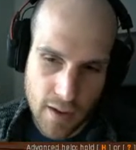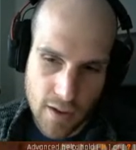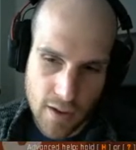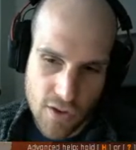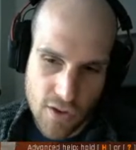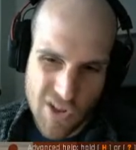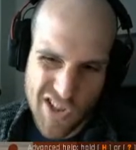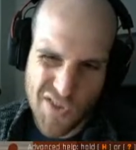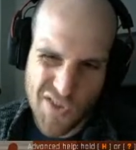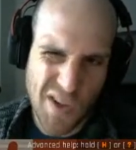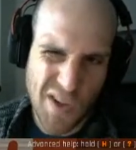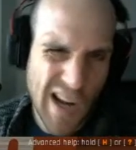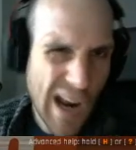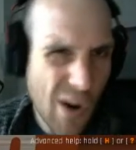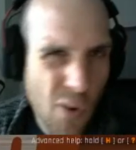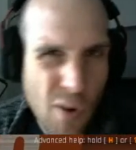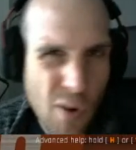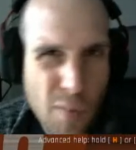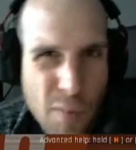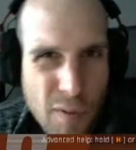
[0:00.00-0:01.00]
just for an
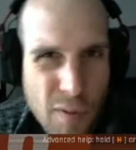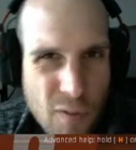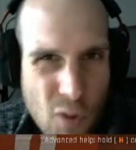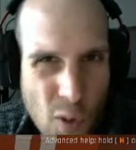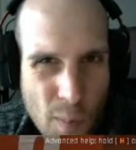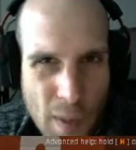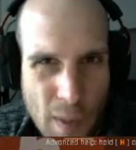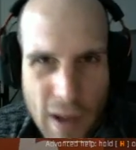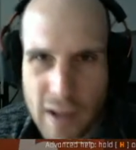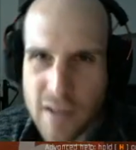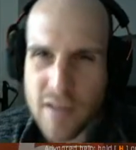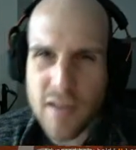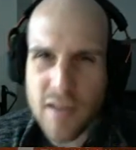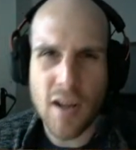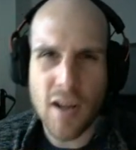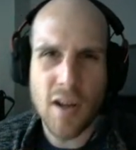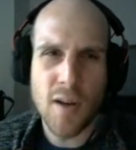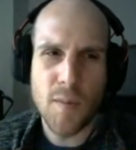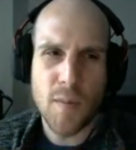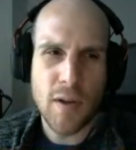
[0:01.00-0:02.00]
hour before bed.
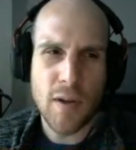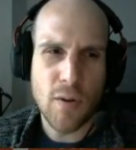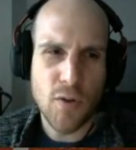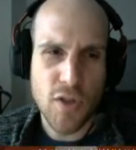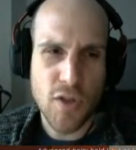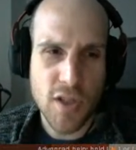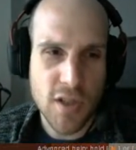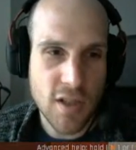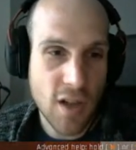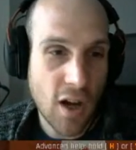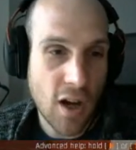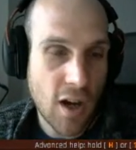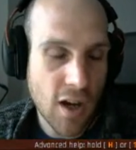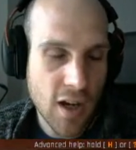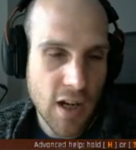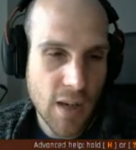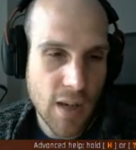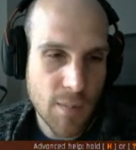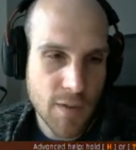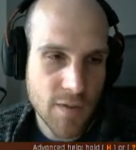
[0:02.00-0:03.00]
It was dark
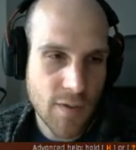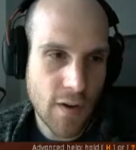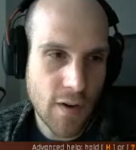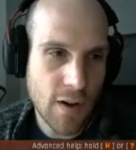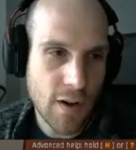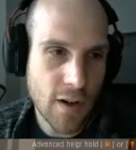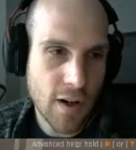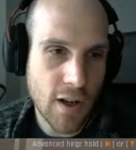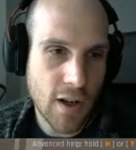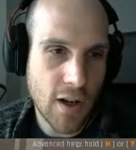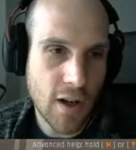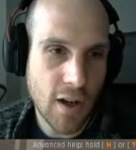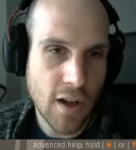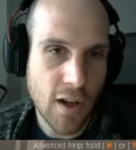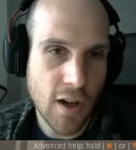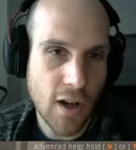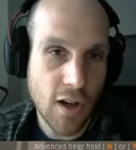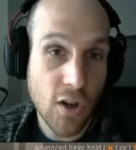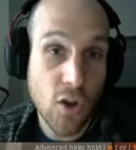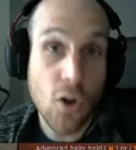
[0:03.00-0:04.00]
and atmospheric, and I
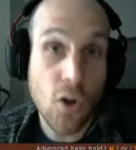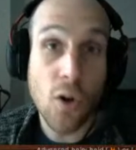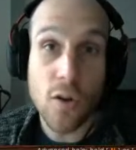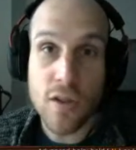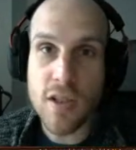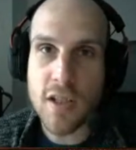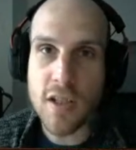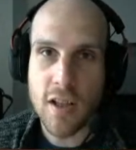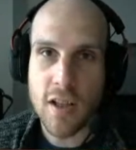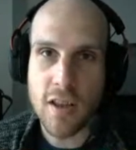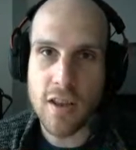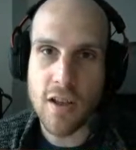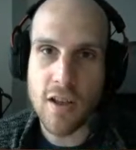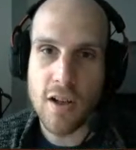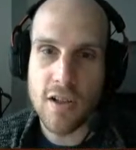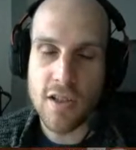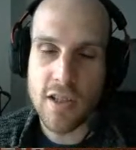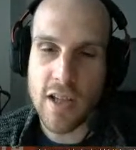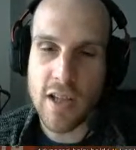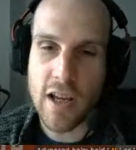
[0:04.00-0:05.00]
got to the
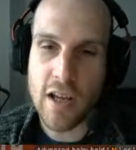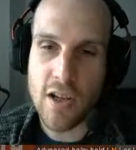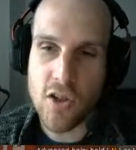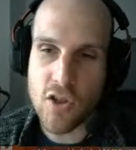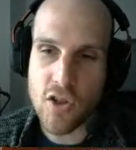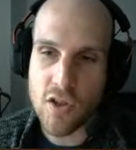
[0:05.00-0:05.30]
third stage.